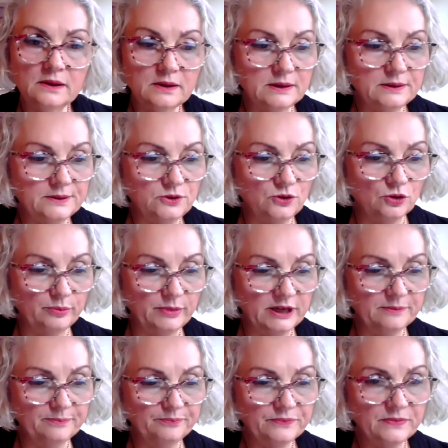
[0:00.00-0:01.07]

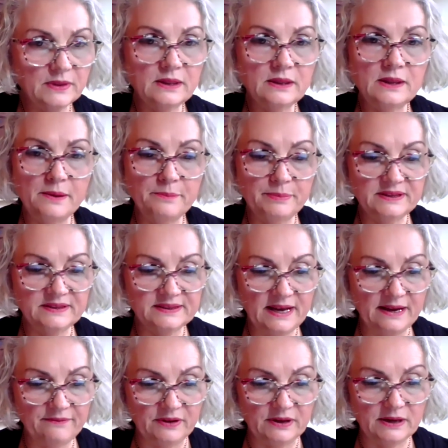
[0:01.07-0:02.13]
Resuming, number
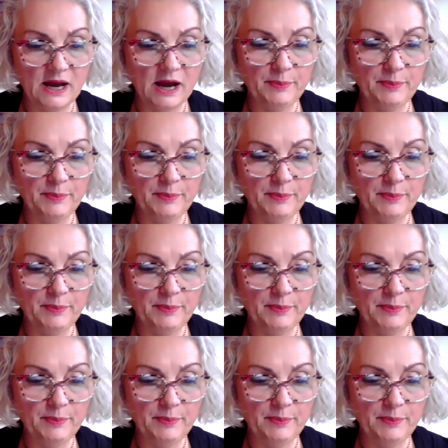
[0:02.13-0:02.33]
7,